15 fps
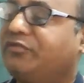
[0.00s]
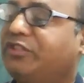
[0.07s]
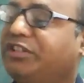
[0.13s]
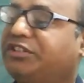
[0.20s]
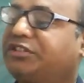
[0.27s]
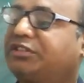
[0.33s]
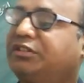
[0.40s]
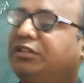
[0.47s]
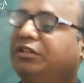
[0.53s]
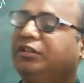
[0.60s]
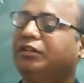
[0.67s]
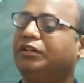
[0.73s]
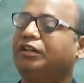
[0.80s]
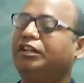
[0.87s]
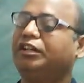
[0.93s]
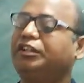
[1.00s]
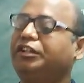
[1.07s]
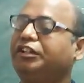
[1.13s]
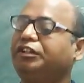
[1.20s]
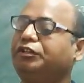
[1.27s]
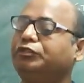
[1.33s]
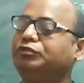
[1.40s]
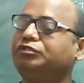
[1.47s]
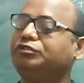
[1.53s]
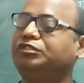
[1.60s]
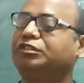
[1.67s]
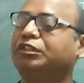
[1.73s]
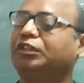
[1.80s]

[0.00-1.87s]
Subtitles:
which continues